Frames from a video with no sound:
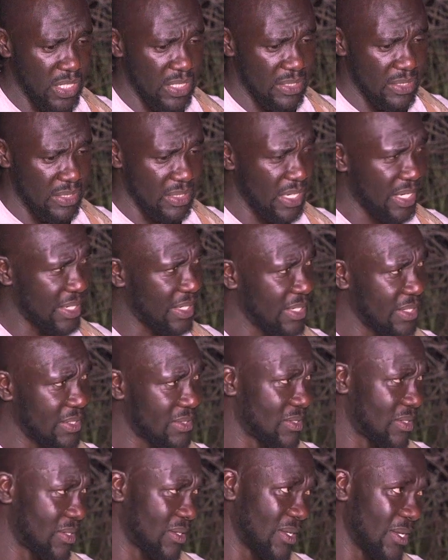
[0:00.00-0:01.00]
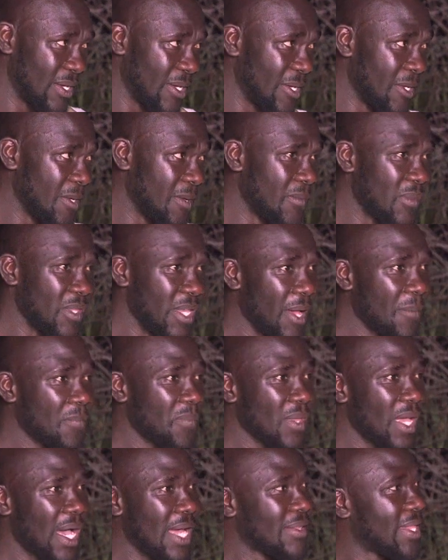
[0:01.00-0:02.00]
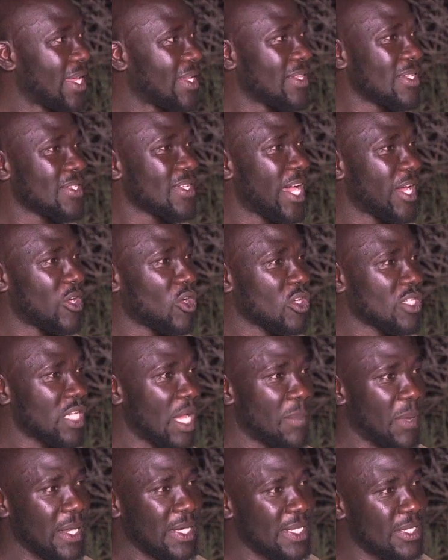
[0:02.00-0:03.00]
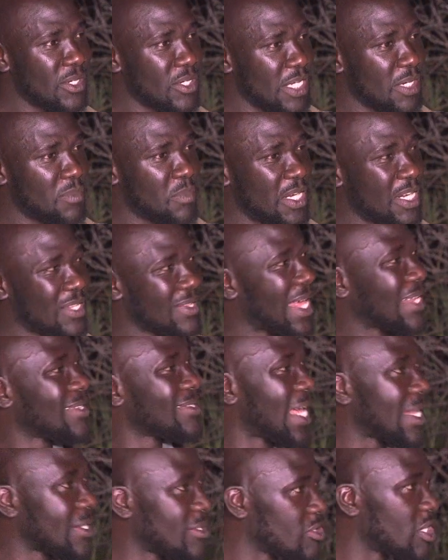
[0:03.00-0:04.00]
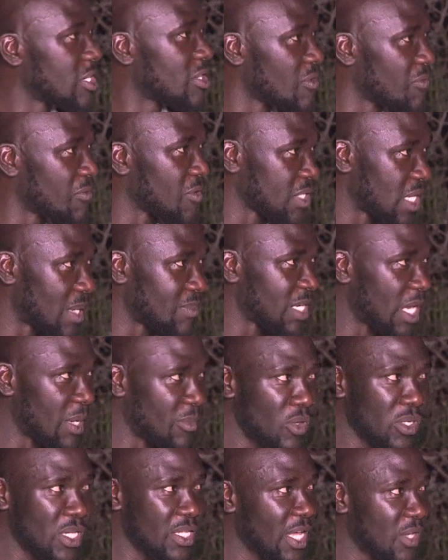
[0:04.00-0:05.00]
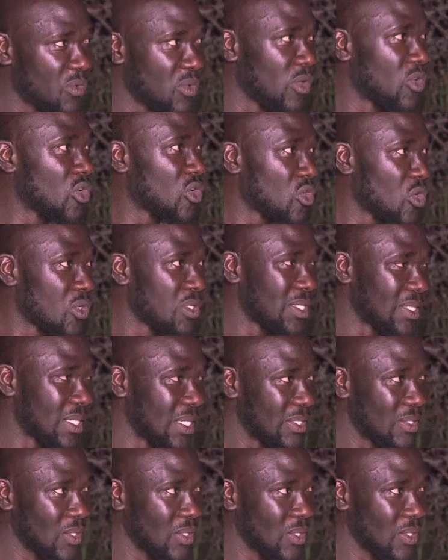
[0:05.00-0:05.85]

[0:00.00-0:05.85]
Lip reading: it, leg it. Yeah, and then this guy rocks up and it'd been in that rhythm for some time, only that we were not noticing.